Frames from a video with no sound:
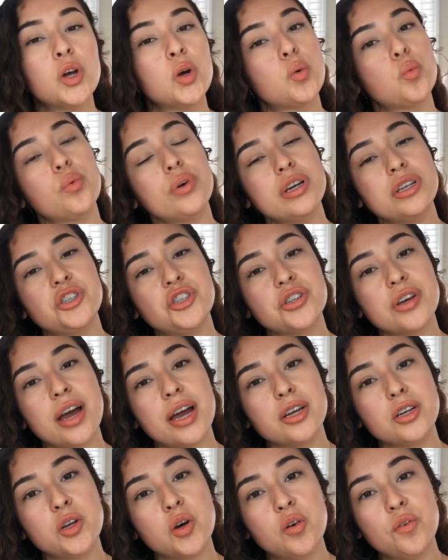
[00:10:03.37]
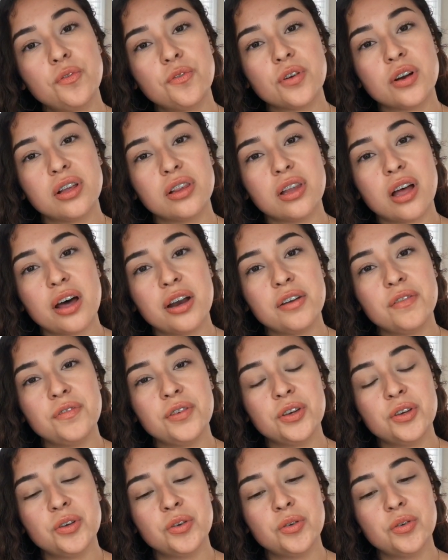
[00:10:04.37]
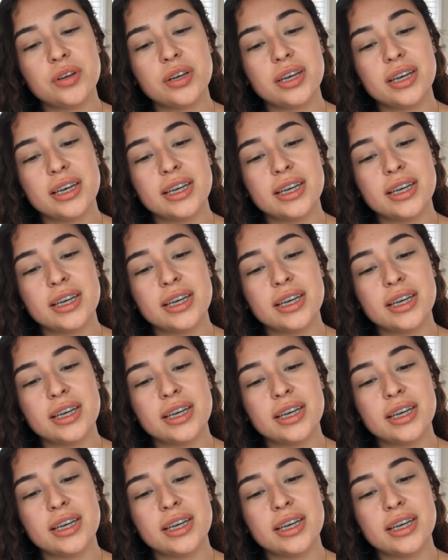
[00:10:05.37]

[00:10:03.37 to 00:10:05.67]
which I know for a lot of you,